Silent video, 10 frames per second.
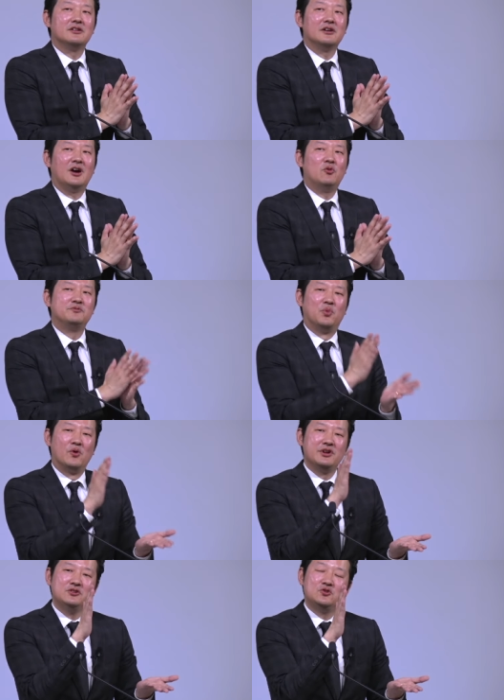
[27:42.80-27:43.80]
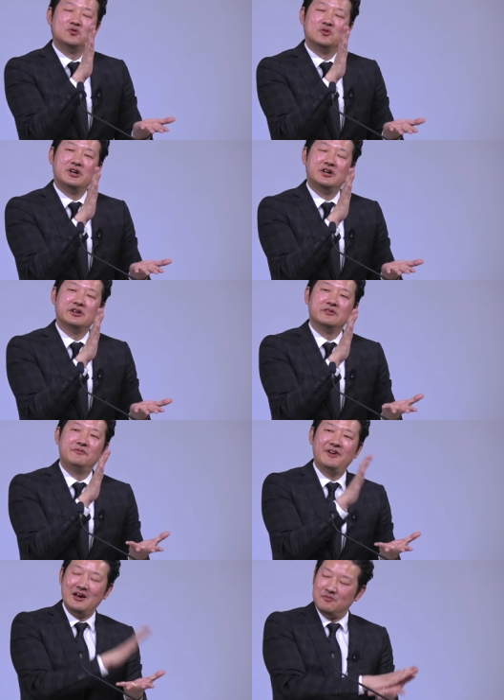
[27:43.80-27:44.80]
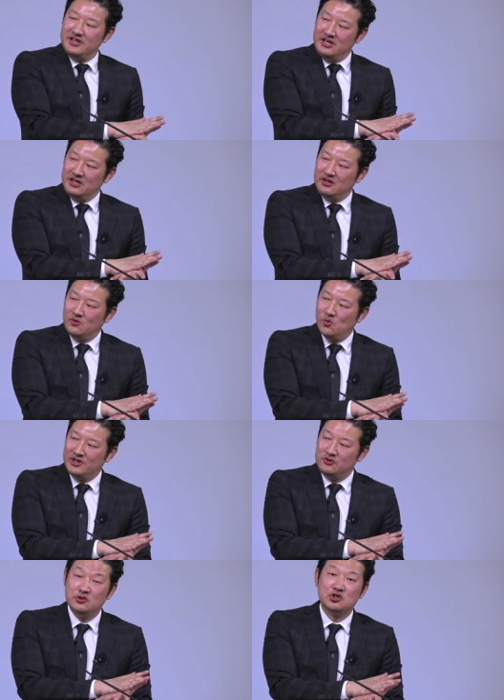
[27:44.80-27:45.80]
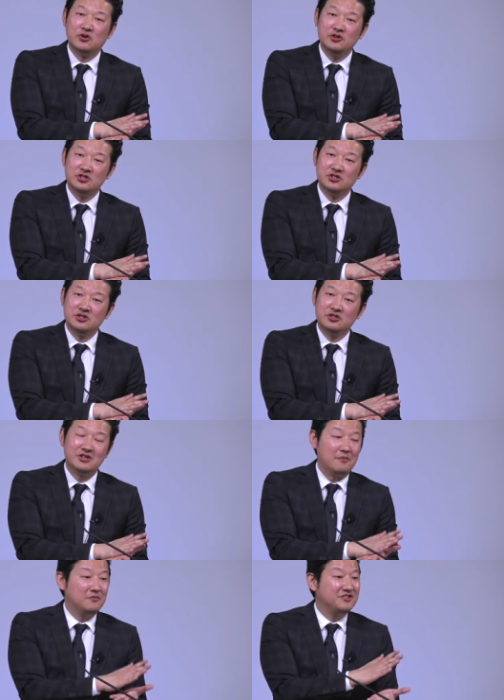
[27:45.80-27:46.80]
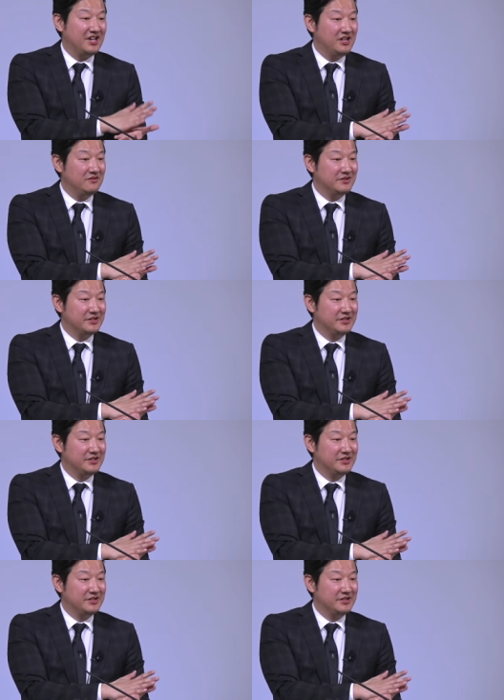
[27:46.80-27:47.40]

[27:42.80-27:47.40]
I was born into a family who went to church, so I'm saved,